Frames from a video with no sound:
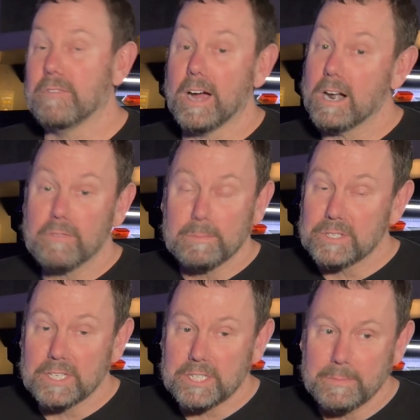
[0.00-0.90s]
far from
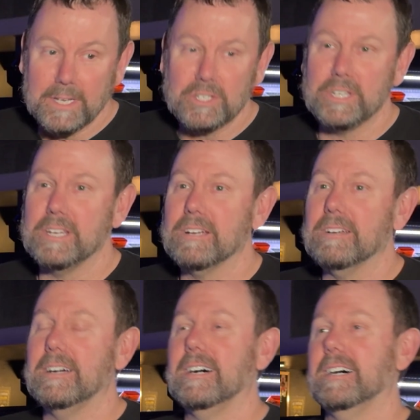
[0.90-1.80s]
a system
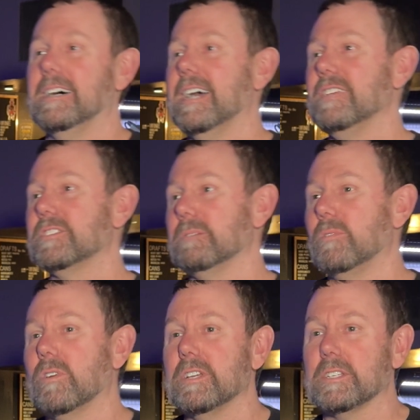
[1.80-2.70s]
engineer. I use it
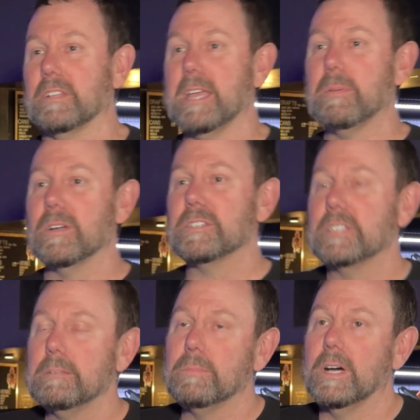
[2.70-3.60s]
more as a
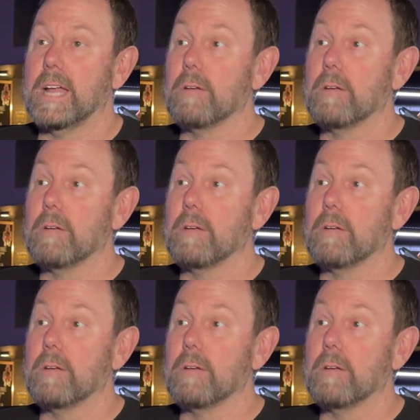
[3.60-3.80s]
layperson, but